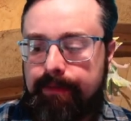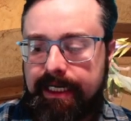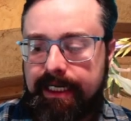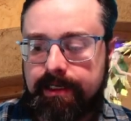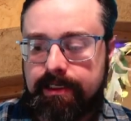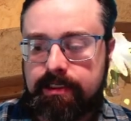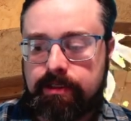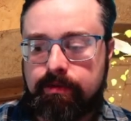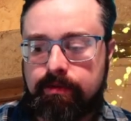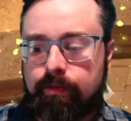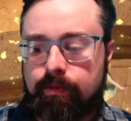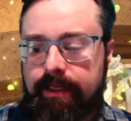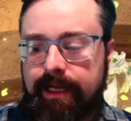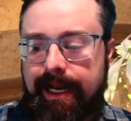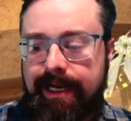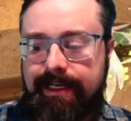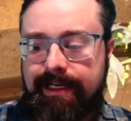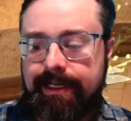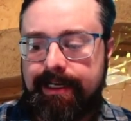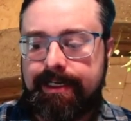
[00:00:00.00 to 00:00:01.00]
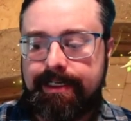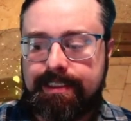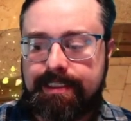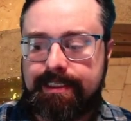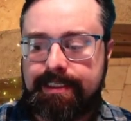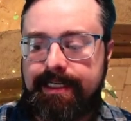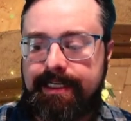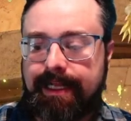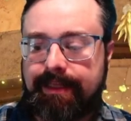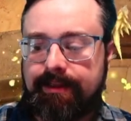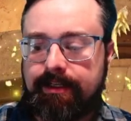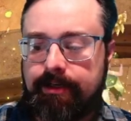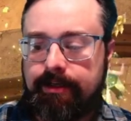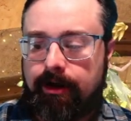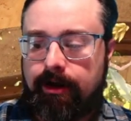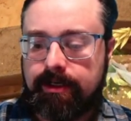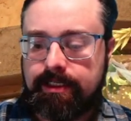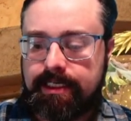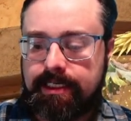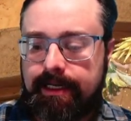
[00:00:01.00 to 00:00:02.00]
because the idea is to get the
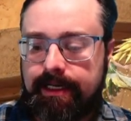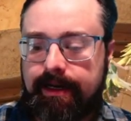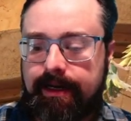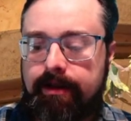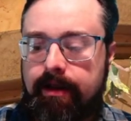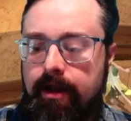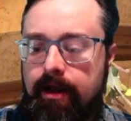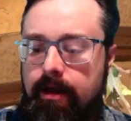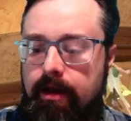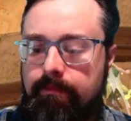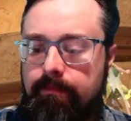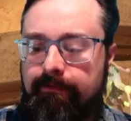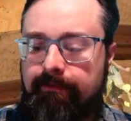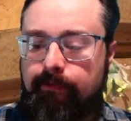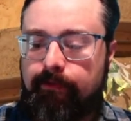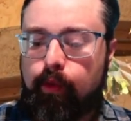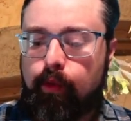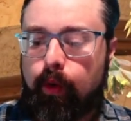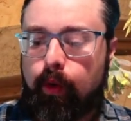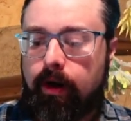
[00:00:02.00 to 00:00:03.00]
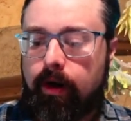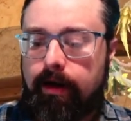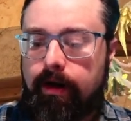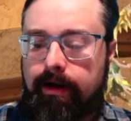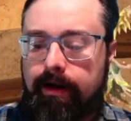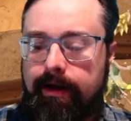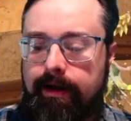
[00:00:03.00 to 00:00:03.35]
dogs in before